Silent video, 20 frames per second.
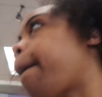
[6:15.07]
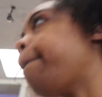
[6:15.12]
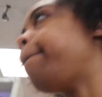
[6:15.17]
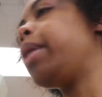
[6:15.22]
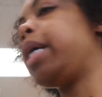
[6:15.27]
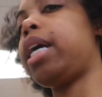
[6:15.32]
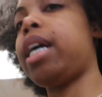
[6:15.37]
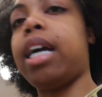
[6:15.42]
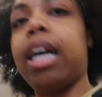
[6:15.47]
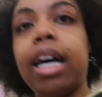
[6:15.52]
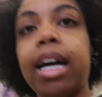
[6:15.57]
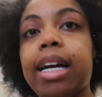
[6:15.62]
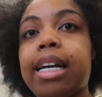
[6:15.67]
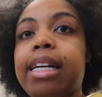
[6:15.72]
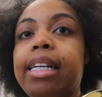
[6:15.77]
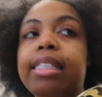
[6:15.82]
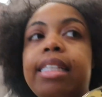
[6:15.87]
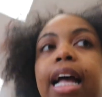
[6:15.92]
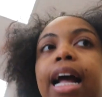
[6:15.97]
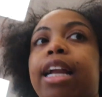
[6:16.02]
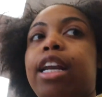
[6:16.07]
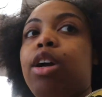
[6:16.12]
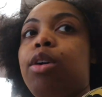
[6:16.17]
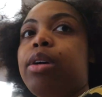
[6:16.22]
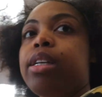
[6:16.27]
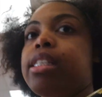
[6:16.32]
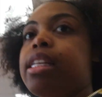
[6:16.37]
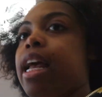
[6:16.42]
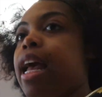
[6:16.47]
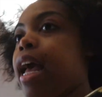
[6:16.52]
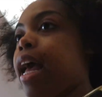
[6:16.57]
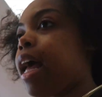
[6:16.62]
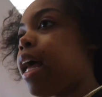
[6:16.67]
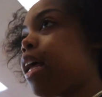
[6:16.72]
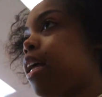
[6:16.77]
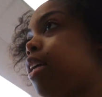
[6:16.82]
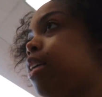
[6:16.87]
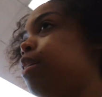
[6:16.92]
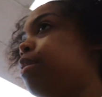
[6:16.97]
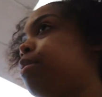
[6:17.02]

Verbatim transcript: because I know it's at